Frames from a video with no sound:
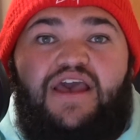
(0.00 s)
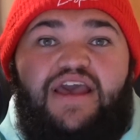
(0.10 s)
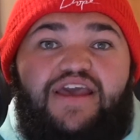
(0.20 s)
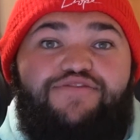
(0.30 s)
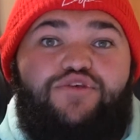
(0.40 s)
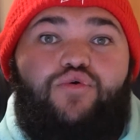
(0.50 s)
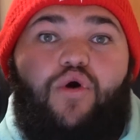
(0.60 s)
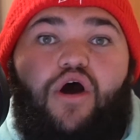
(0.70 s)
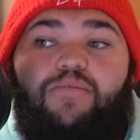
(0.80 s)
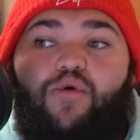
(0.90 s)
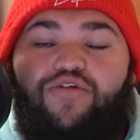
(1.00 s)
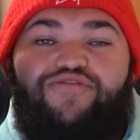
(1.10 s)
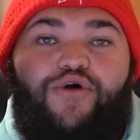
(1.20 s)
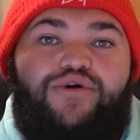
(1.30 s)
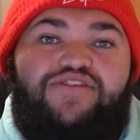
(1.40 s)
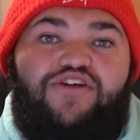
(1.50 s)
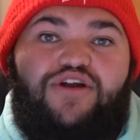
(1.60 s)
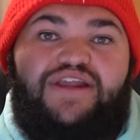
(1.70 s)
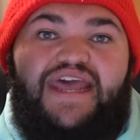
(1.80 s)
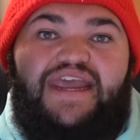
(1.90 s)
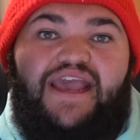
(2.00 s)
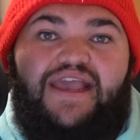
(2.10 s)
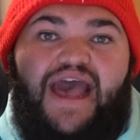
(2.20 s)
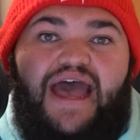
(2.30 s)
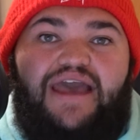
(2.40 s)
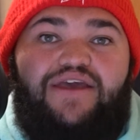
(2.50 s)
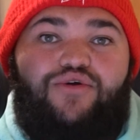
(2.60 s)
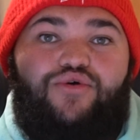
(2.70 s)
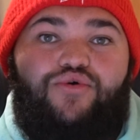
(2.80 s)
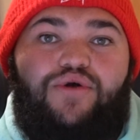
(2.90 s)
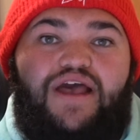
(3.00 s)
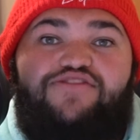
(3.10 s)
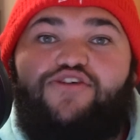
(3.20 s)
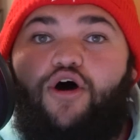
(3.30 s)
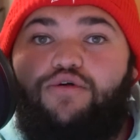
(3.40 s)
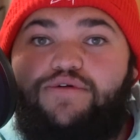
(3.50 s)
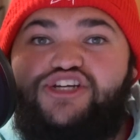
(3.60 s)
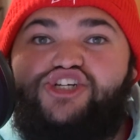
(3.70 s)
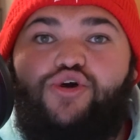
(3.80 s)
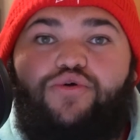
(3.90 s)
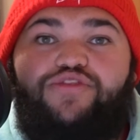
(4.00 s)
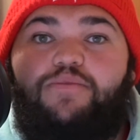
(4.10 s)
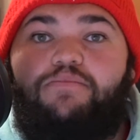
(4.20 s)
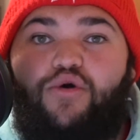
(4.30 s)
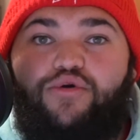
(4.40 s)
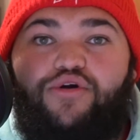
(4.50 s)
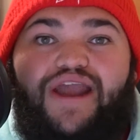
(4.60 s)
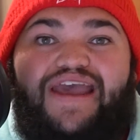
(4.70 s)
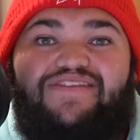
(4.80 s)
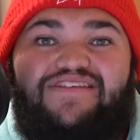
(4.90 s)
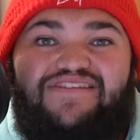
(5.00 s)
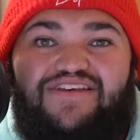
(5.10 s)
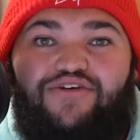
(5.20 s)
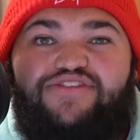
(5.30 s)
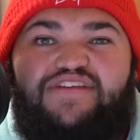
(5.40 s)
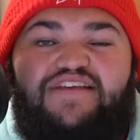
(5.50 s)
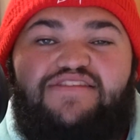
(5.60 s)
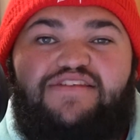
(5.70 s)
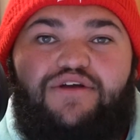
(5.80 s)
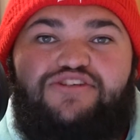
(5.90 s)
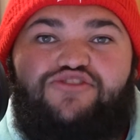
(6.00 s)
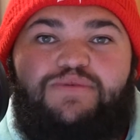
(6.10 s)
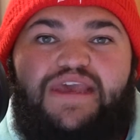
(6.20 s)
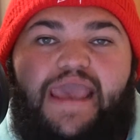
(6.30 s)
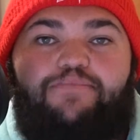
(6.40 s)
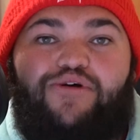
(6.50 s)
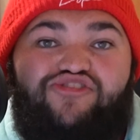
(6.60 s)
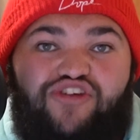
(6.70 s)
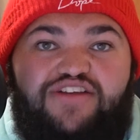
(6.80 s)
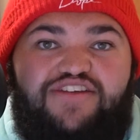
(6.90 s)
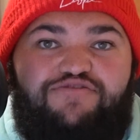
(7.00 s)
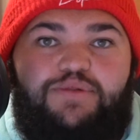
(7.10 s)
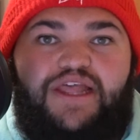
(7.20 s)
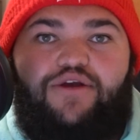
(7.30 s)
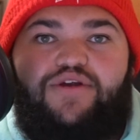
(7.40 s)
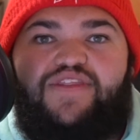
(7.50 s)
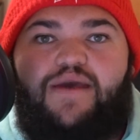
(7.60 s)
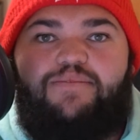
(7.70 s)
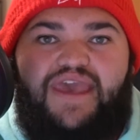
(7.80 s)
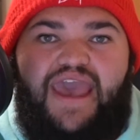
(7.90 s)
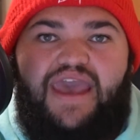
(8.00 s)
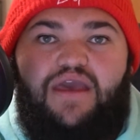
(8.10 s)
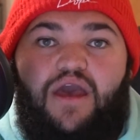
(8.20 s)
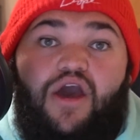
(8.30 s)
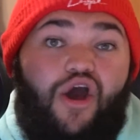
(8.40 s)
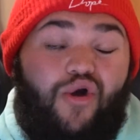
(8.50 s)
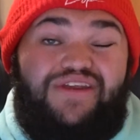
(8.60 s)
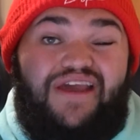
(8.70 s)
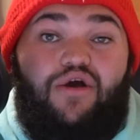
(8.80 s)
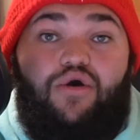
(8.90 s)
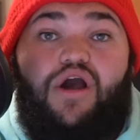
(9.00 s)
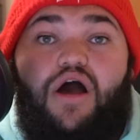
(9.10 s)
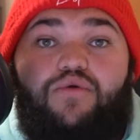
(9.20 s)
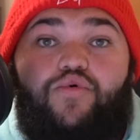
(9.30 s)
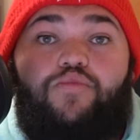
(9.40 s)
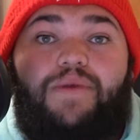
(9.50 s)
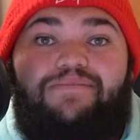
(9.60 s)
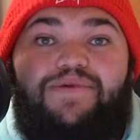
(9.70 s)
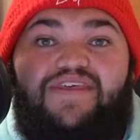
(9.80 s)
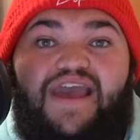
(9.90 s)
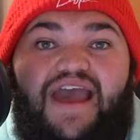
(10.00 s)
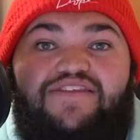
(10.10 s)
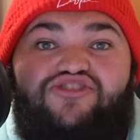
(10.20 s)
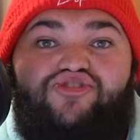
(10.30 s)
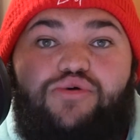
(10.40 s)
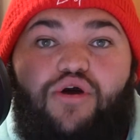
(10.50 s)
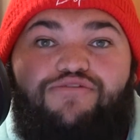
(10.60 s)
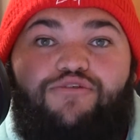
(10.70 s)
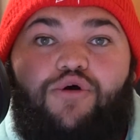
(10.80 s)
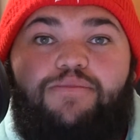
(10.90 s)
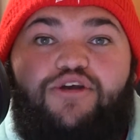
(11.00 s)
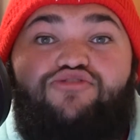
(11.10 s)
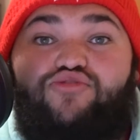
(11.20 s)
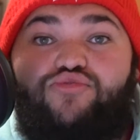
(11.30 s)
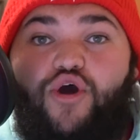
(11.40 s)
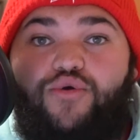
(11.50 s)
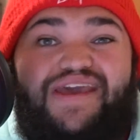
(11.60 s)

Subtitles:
If you are more focused on getting a guy who has already shown the motor and the skills necessary to be a productive player in the NBA, Onyeka Okongwu might be the guy that you go for because you know he